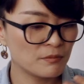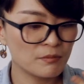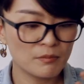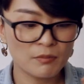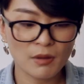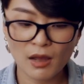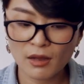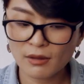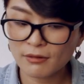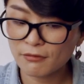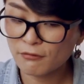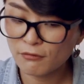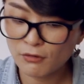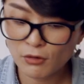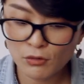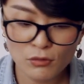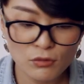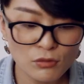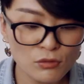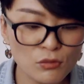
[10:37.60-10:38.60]
Bach
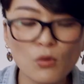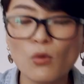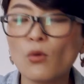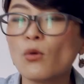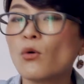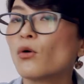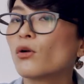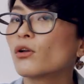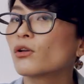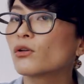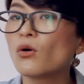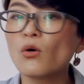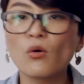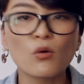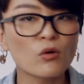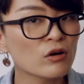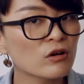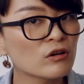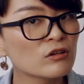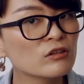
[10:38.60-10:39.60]
fugue or
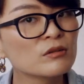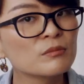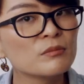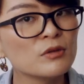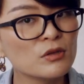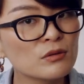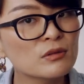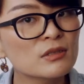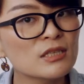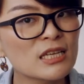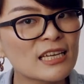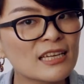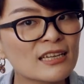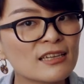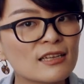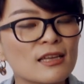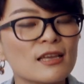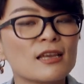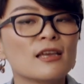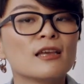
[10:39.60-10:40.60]
choral
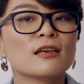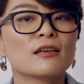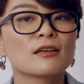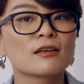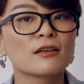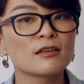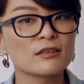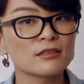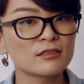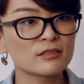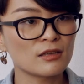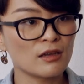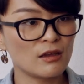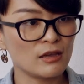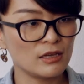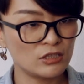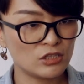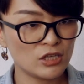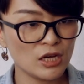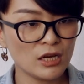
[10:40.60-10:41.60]
music, because
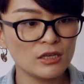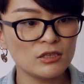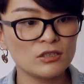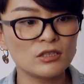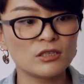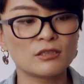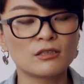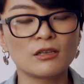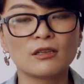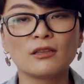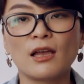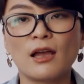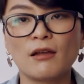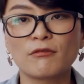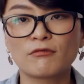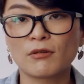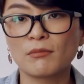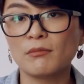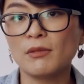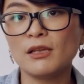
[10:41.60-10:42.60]
it changes a
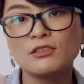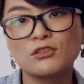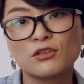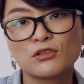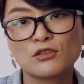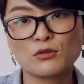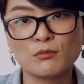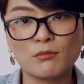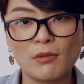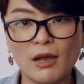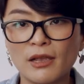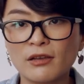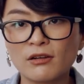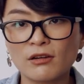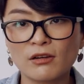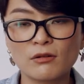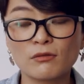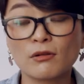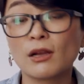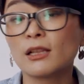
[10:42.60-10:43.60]
lot from major to
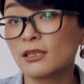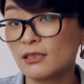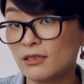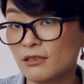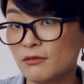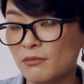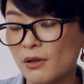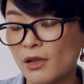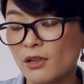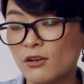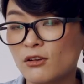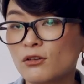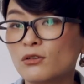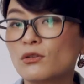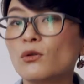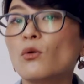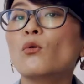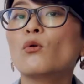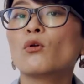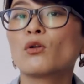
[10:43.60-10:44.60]
minor, relative
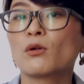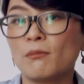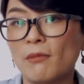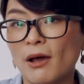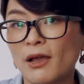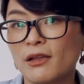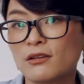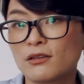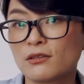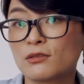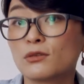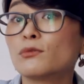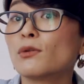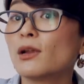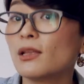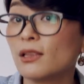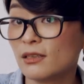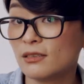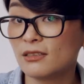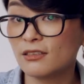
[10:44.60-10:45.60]
minor, or minor to
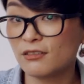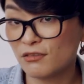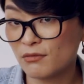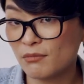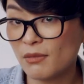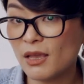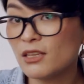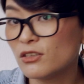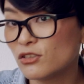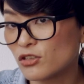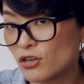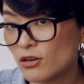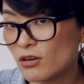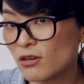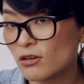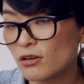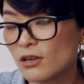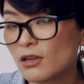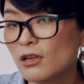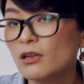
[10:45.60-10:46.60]
relative major.
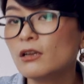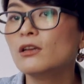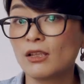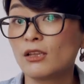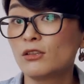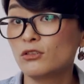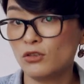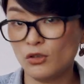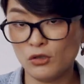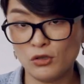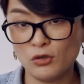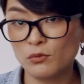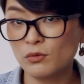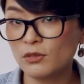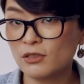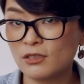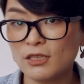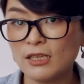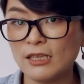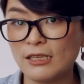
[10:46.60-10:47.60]
So you
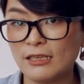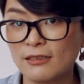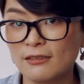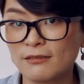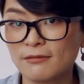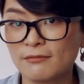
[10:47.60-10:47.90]
will see.